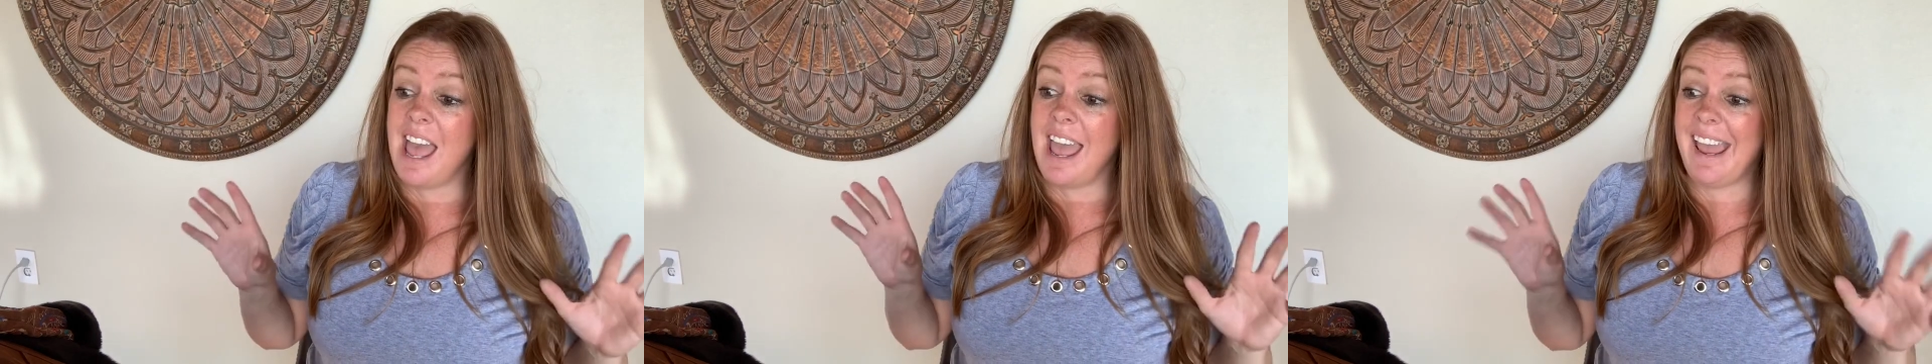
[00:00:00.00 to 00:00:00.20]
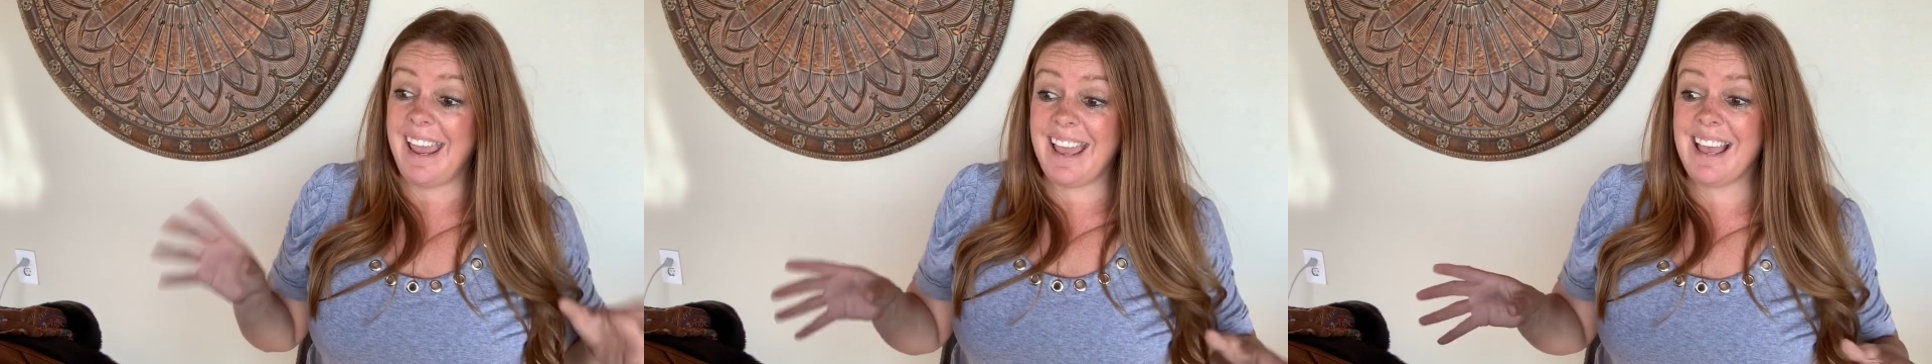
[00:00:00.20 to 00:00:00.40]

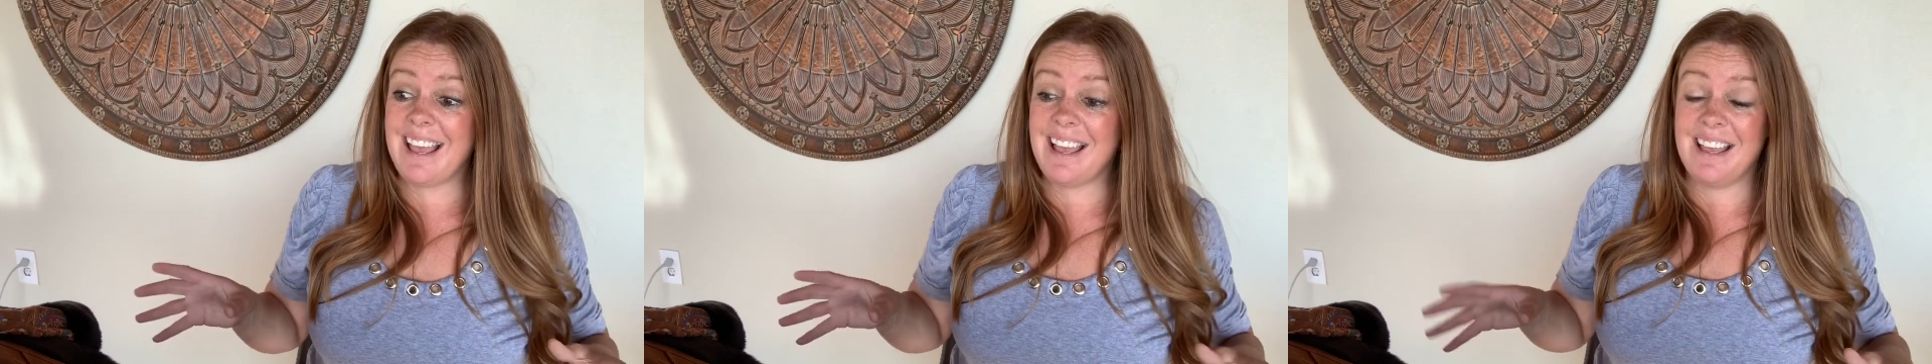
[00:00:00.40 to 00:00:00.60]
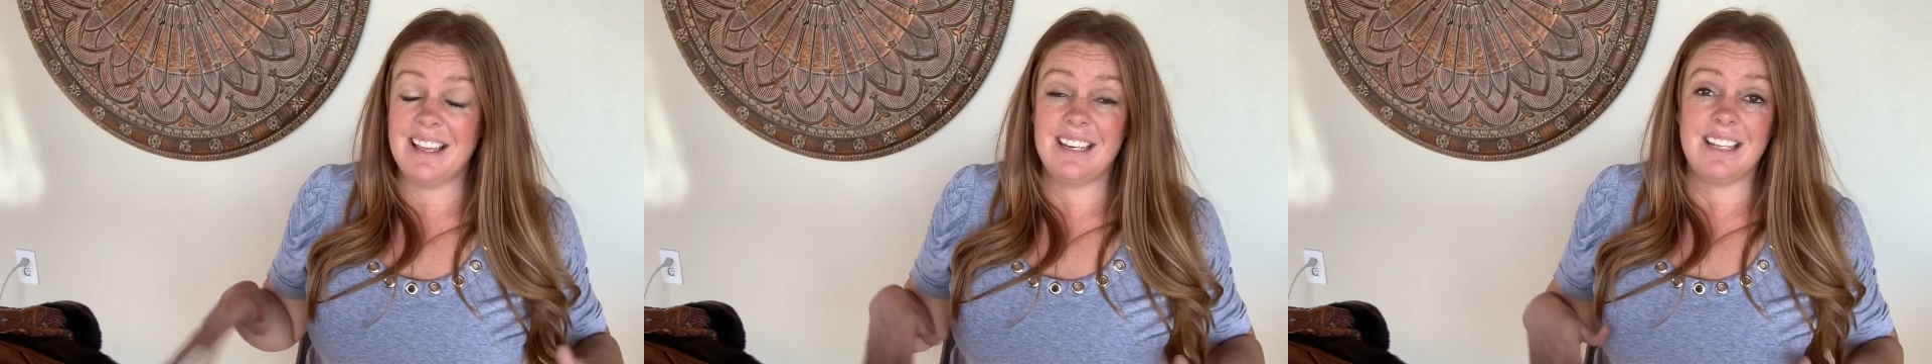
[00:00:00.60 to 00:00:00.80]

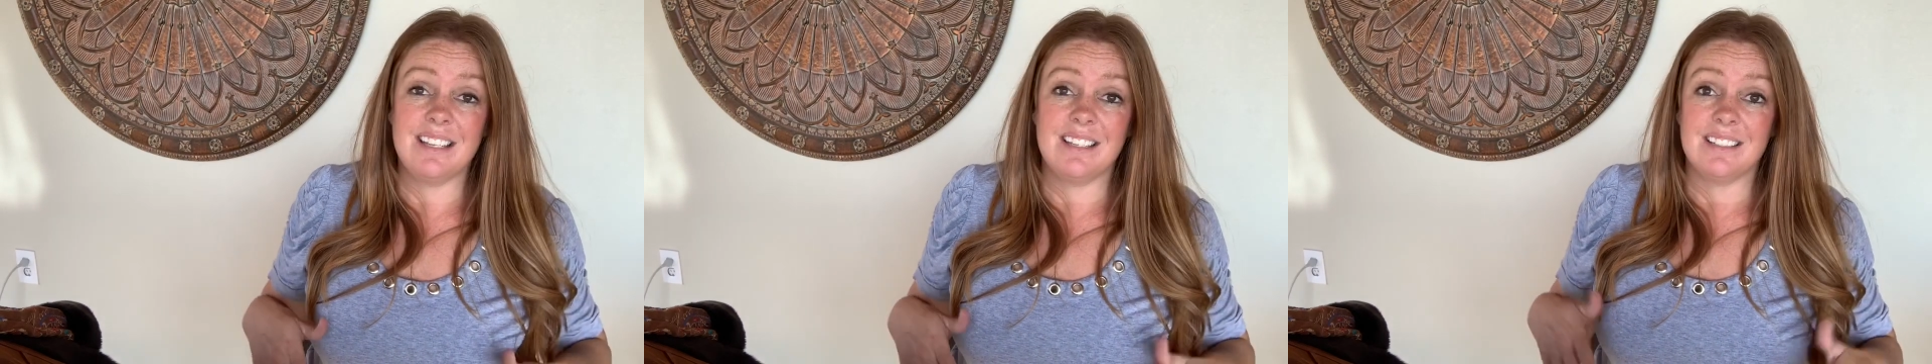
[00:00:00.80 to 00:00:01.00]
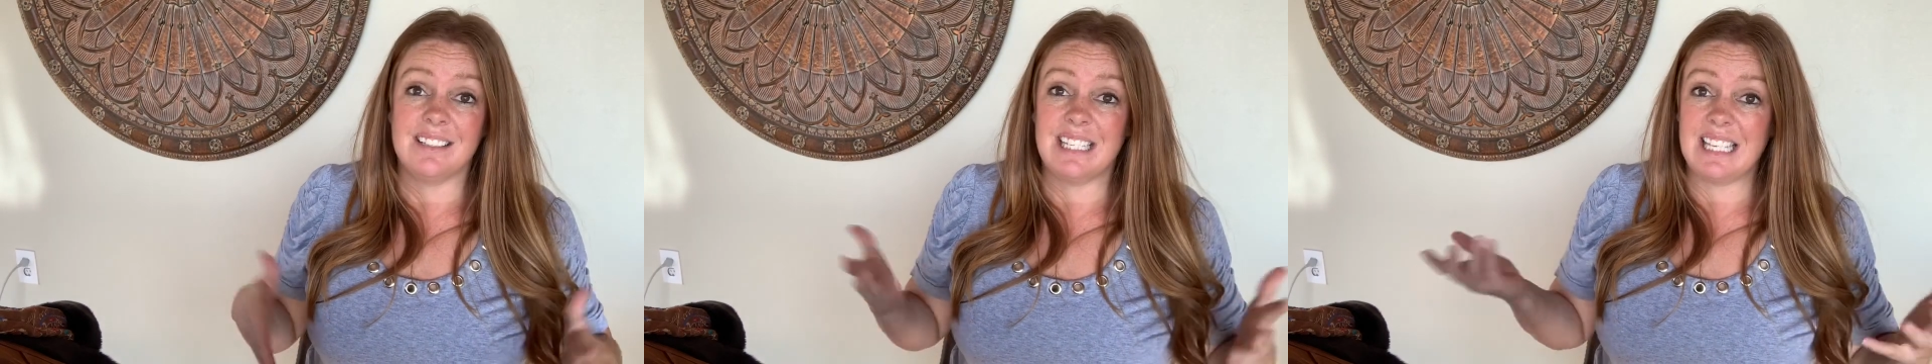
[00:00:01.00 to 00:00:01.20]
And
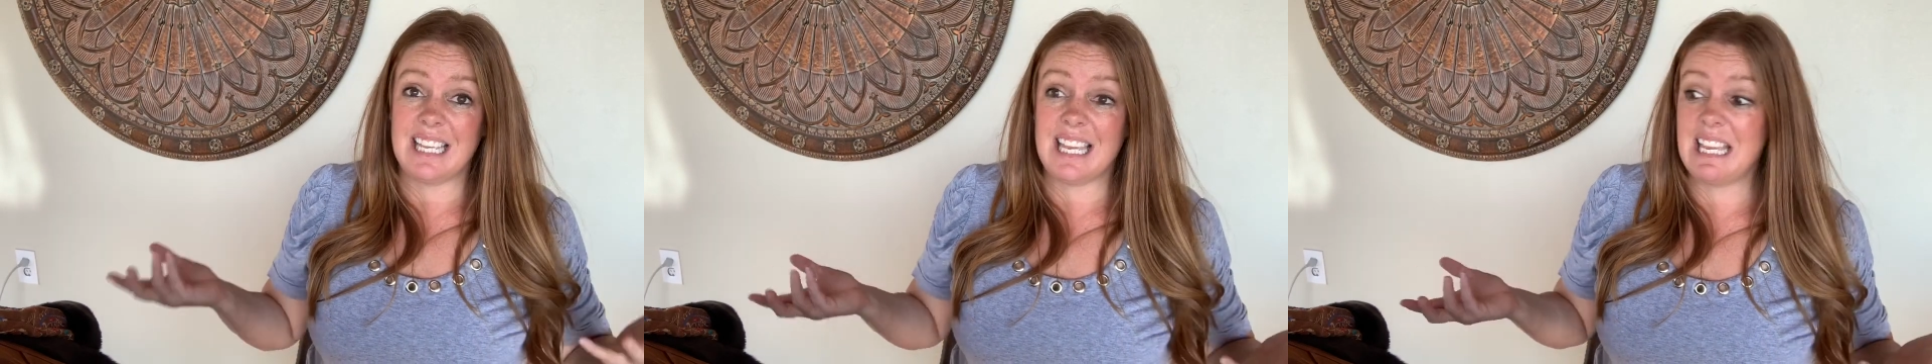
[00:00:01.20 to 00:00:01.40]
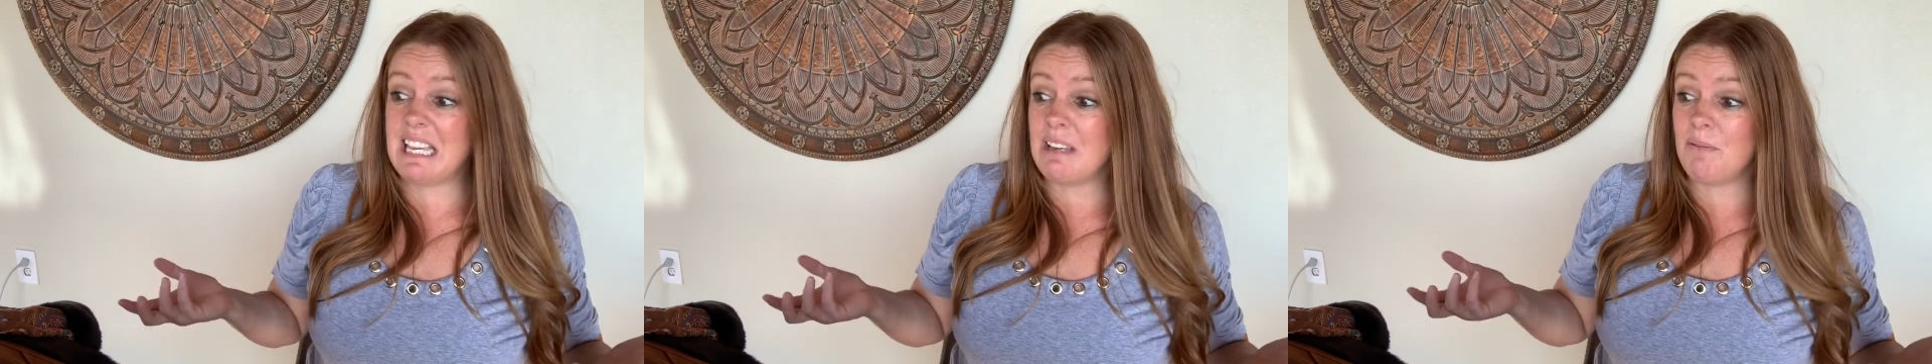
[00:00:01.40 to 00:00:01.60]

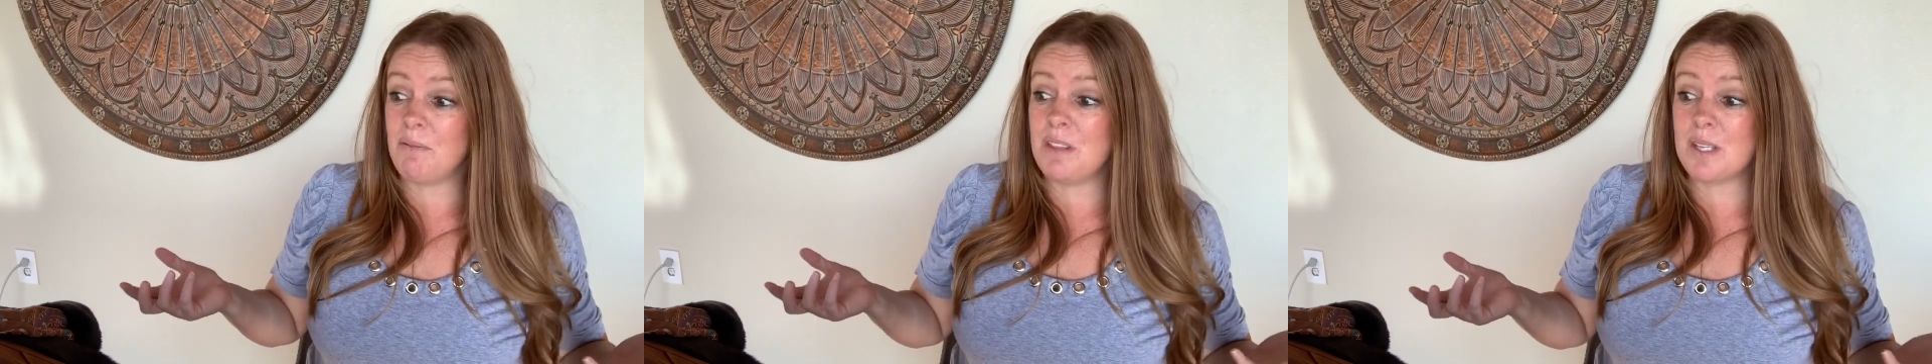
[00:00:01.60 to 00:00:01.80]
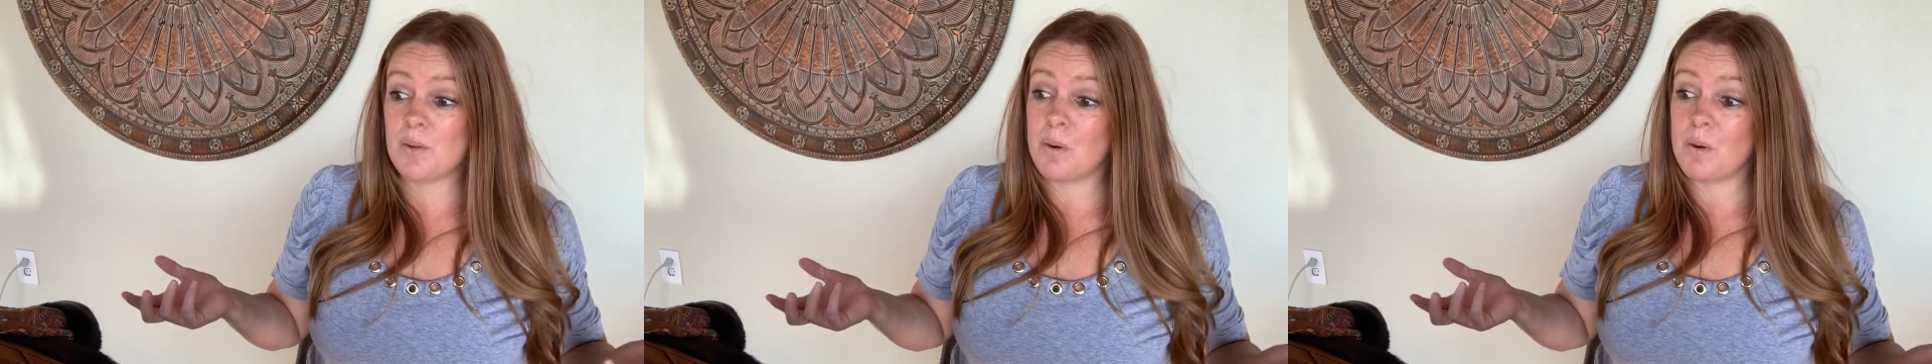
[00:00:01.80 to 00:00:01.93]
if this